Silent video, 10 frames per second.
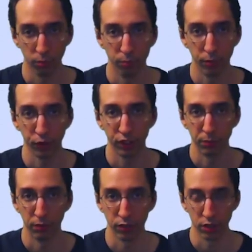building
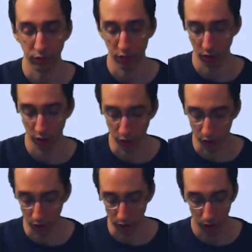up a very, very
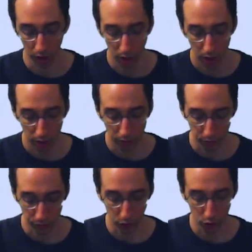large area.
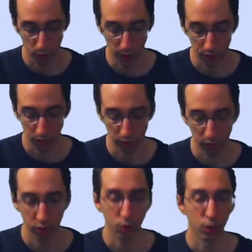If you're feeling
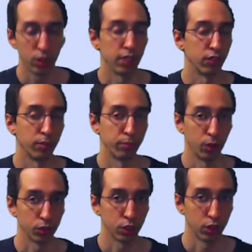aggressive, you can even
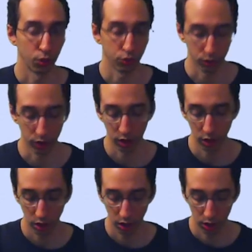approach closer in.
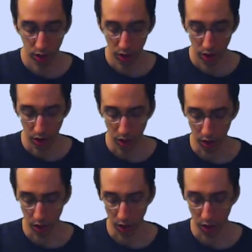
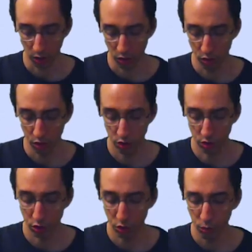
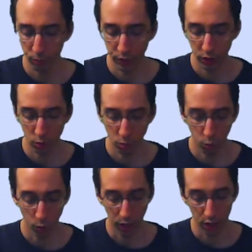Do
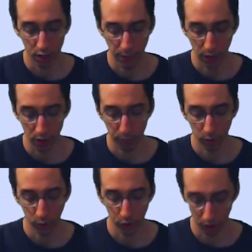beware about
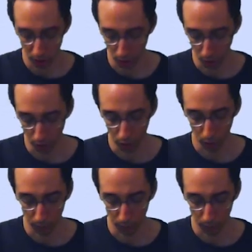approaching low though,